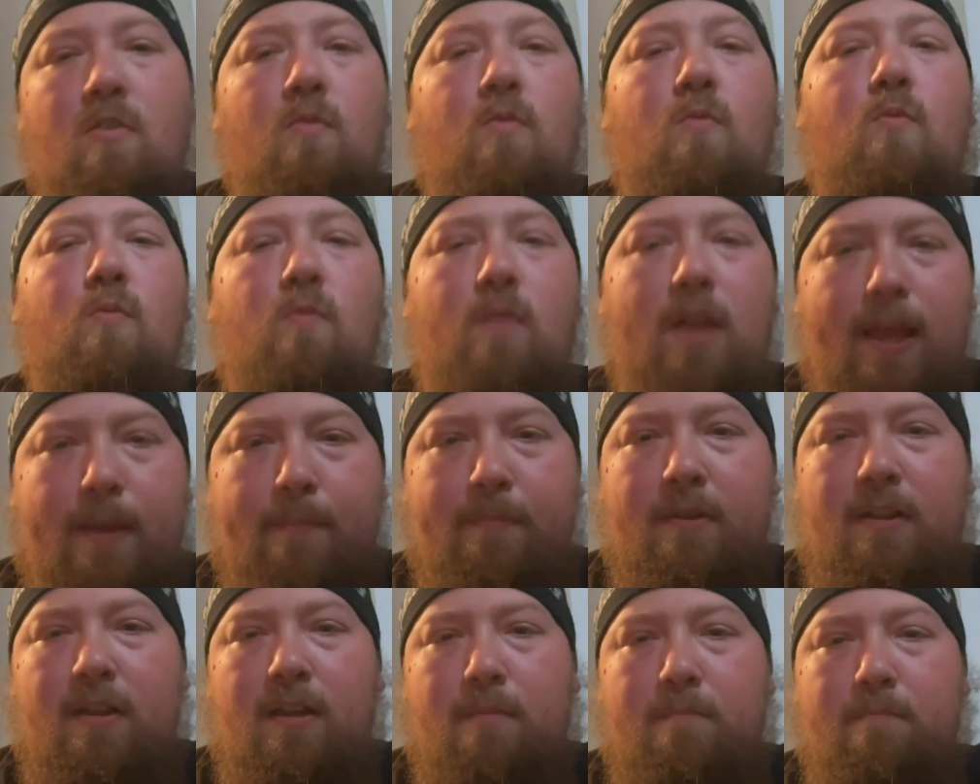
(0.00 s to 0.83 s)
Wrap
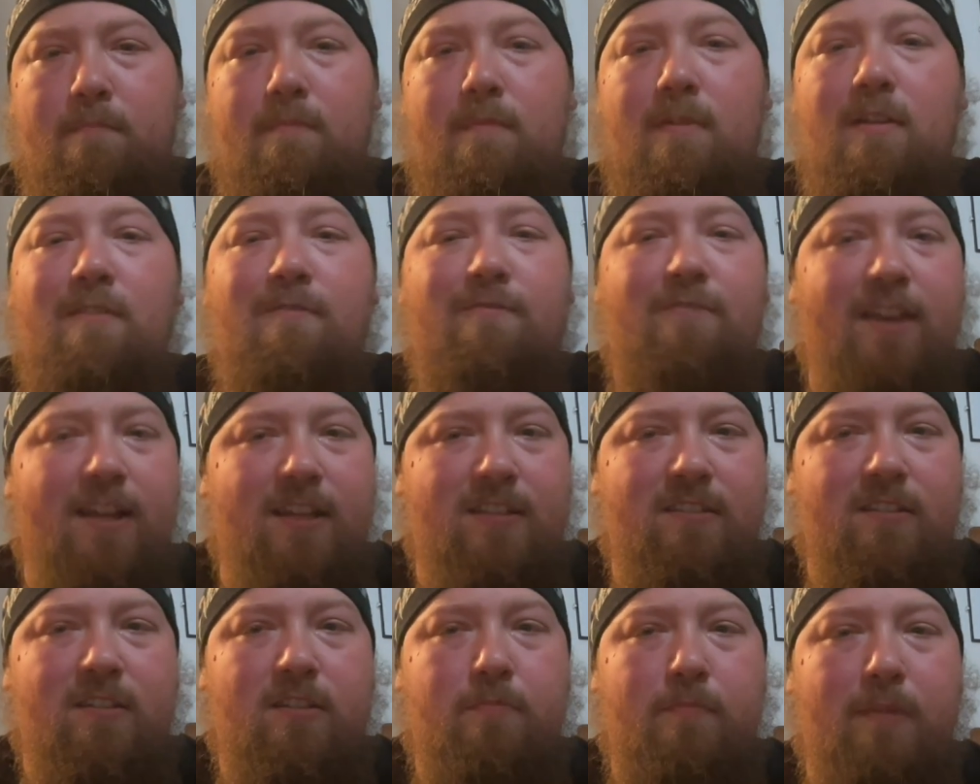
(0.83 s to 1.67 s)
it up.
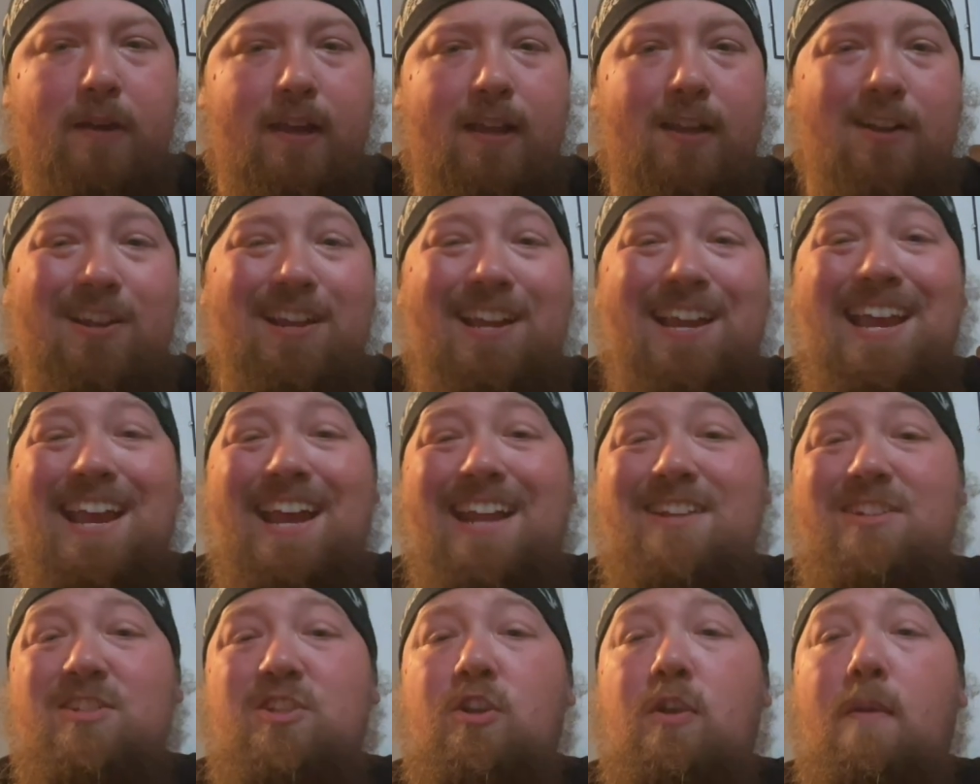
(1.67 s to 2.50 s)
Effects expire,
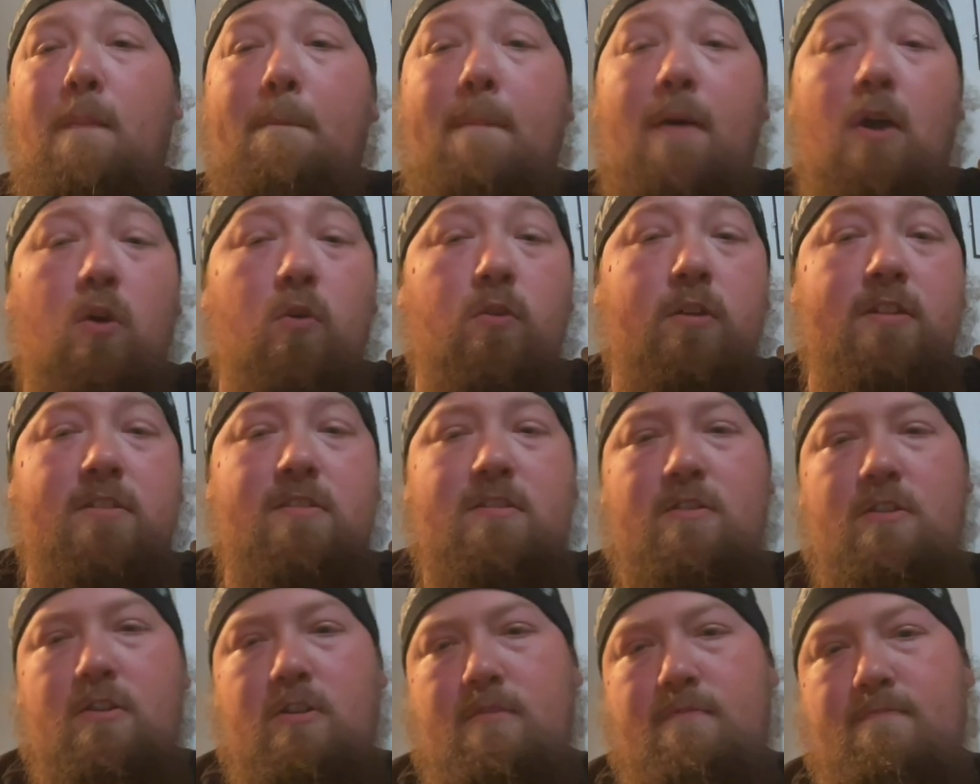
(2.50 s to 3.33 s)
and it's your opponent's
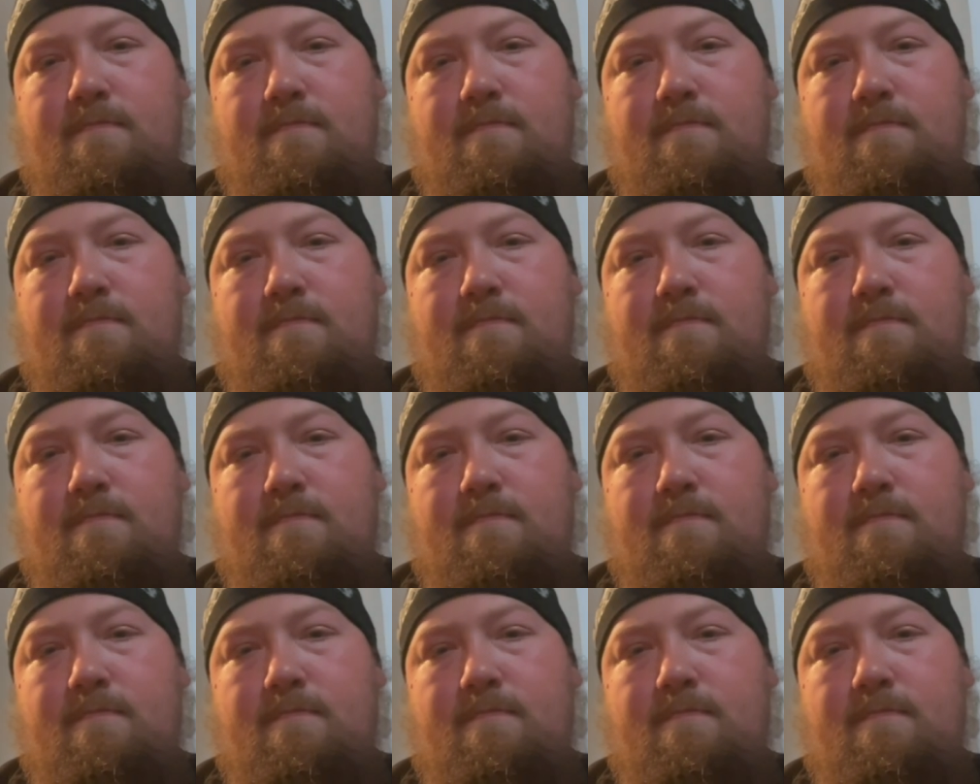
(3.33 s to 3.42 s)
turn.